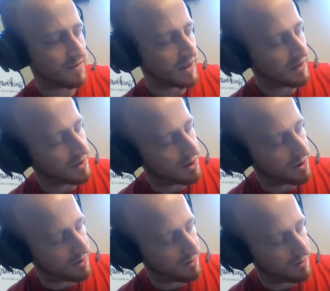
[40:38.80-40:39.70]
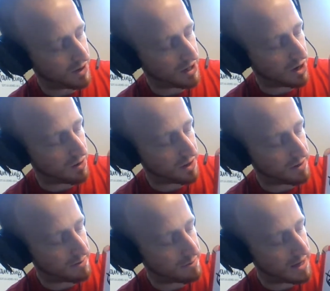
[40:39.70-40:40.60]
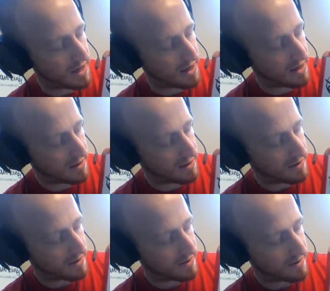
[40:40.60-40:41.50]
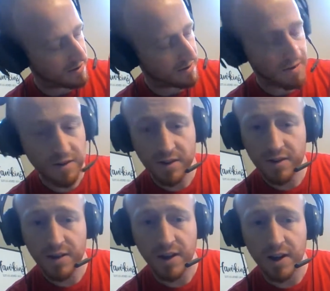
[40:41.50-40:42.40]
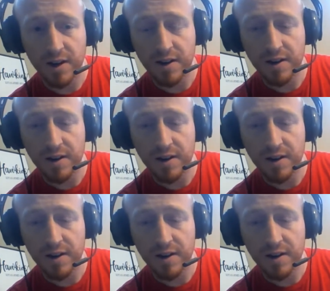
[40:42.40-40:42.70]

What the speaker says: So we'd go with B here.